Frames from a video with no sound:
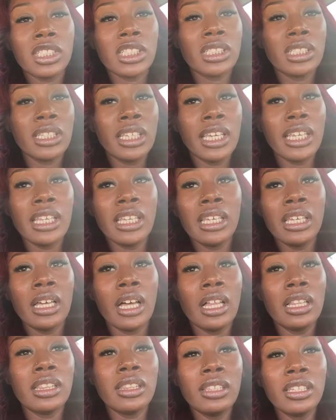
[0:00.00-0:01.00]
getting
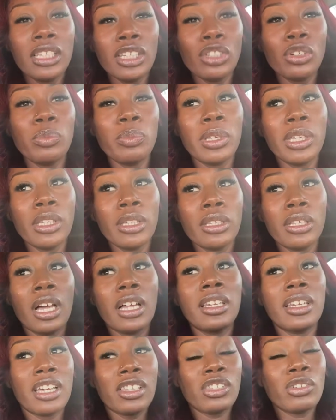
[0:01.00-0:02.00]
a little bit
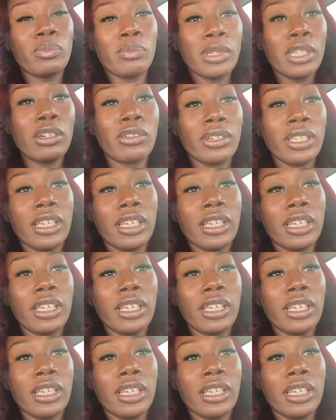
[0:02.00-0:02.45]
another meal